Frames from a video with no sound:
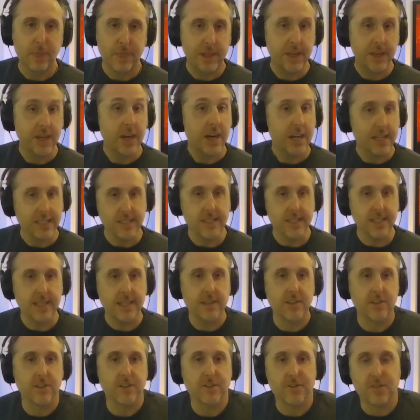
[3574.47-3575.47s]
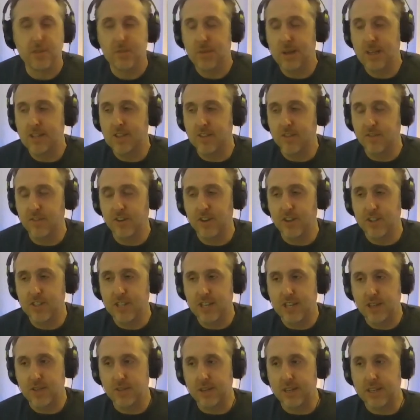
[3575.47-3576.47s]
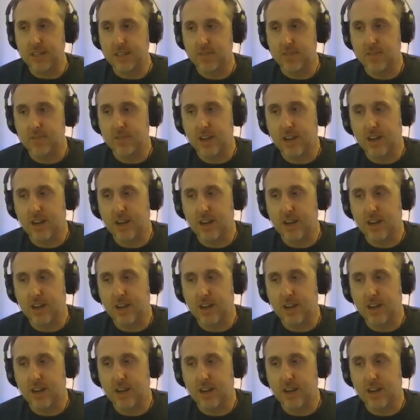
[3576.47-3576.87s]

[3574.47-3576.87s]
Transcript: the idea of the metaverse, anyway,